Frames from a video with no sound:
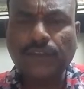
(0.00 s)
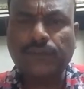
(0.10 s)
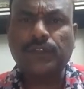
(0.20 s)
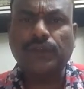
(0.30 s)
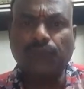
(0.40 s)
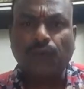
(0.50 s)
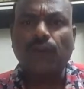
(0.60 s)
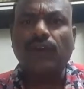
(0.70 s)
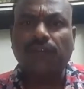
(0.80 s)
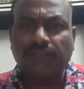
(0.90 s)
with the
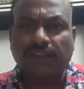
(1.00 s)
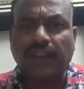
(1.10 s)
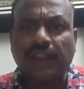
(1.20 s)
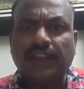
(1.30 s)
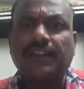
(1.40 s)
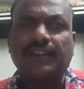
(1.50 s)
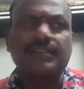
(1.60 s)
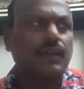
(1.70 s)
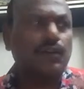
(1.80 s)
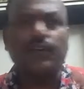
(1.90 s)
full of greenery,
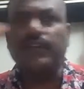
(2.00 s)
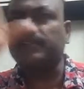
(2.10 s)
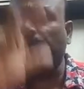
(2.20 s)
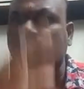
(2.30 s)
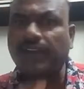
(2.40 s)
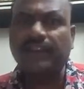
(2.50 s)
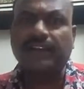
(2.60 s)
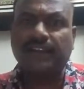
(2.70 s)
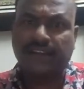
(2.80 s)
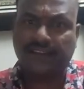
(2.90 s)
surroundings are very
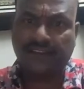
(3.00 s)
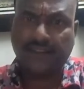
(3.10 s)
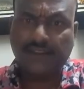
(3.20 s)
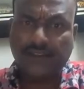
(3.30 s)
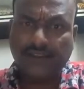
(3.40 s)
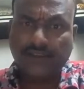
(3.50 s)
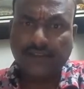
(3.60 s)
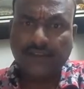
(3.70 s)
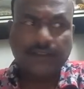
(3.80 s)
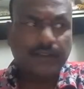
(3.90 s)
greenery.
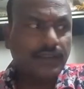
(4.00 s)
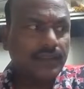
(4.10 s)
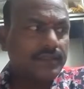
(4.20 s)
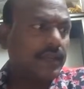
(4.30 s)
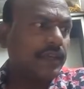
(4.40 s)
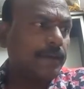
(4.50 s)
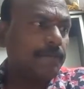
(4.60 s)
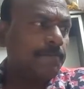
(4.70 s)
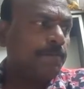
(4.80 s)
There is a